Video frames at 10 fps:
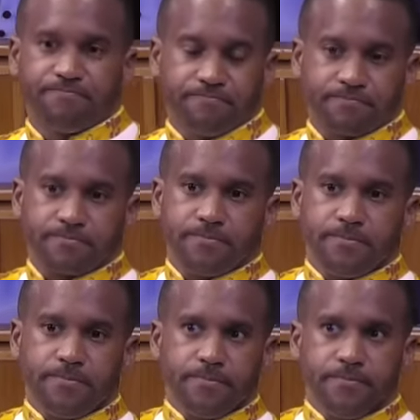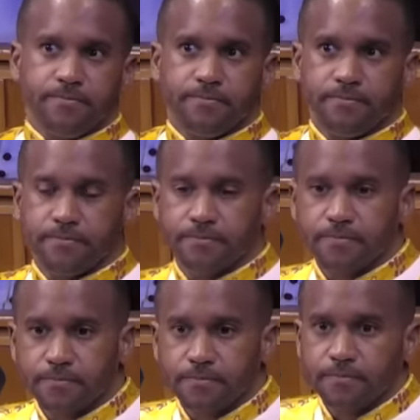
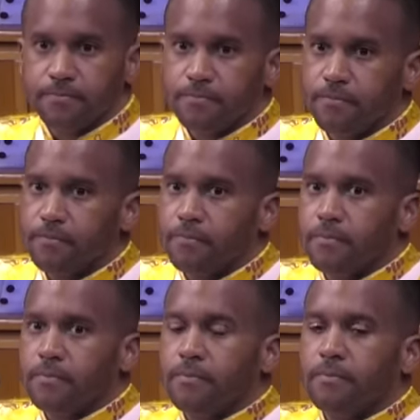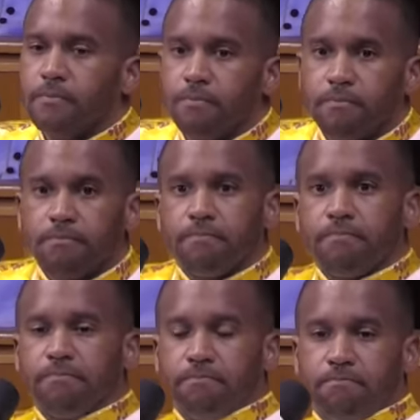
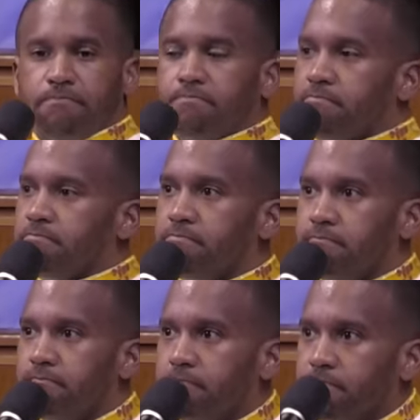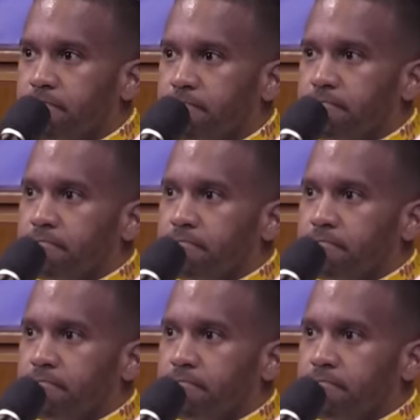[no speech]